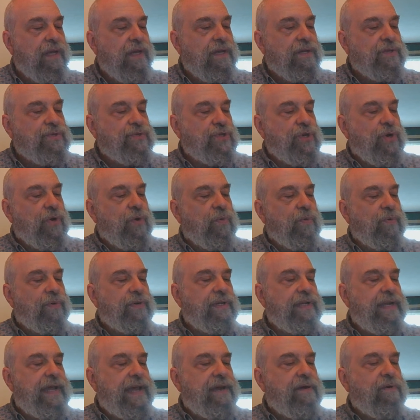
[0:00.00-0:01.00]
So
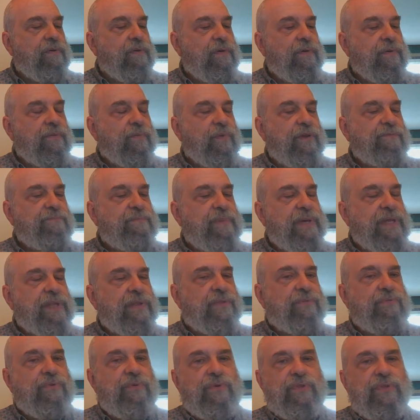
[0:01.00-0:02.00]
now we've been
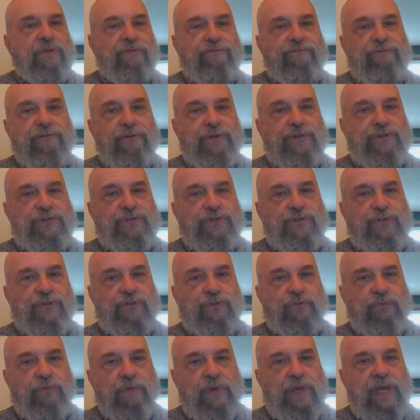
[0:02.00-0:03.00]
through the first
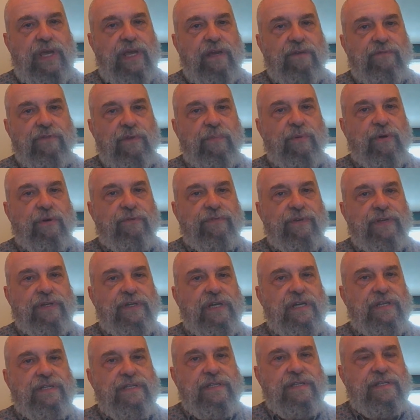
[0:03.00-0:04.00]
three of the perfect
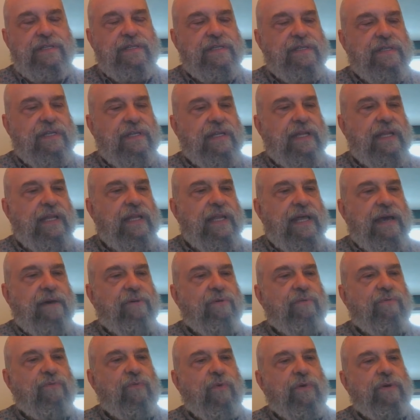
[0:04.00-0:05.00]
tenses. This is a little
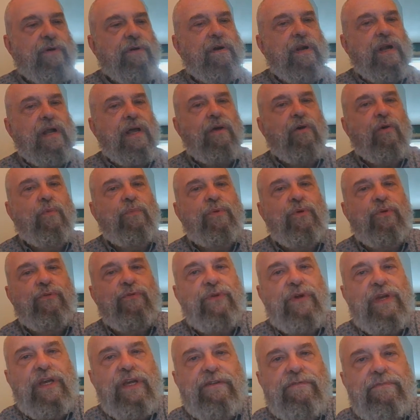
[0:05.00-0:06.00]
out of order, and I hope you'll
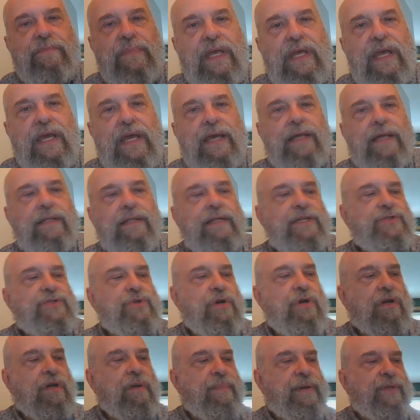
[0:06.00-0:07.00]
forgive me. Let's
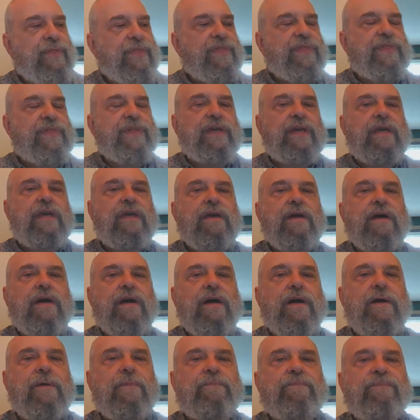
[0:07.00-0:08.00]
talk about
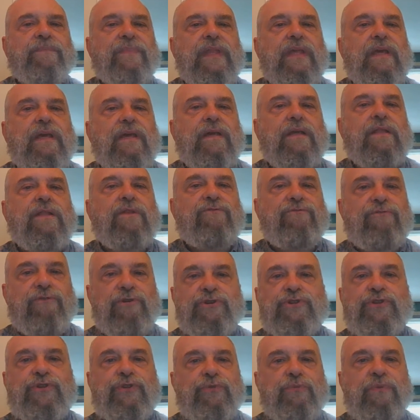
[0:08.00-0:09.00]
the
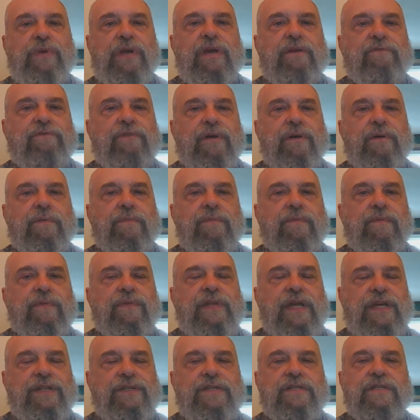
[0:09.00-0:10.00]
first three of the
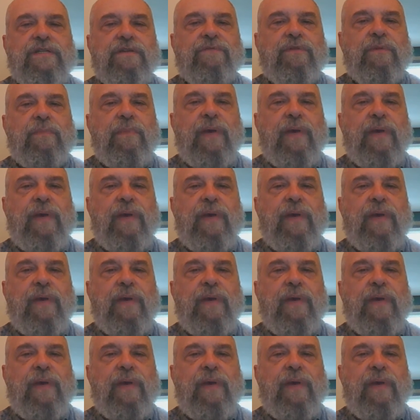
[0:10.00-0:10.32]
tenses of the